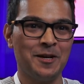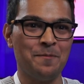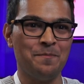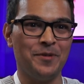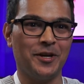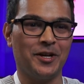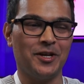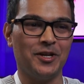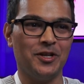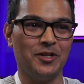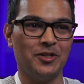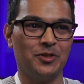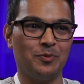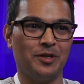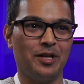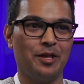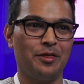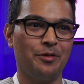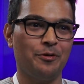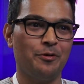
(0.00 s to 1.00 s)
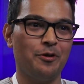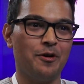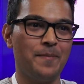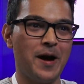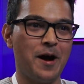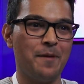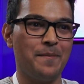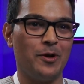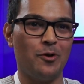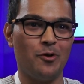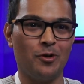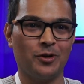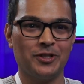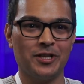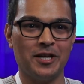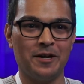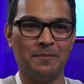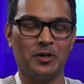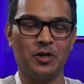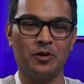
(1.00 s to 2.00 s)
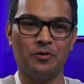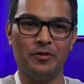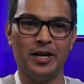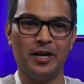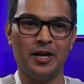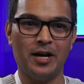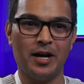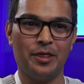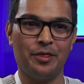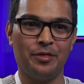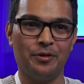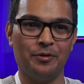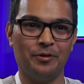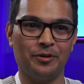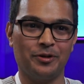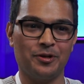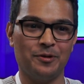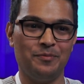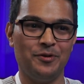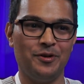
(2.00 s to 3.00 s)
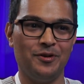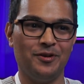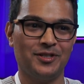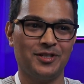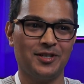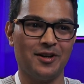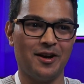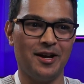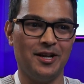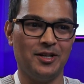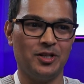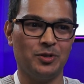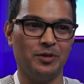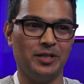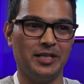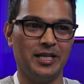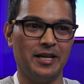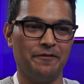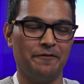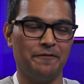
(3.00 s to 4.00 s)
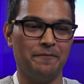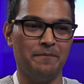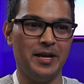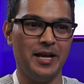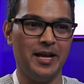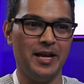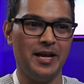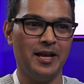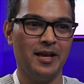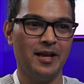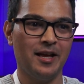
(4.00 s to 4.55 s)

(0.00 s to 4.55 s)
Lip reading: because when I thought about my long-term career, I thought computer science would give me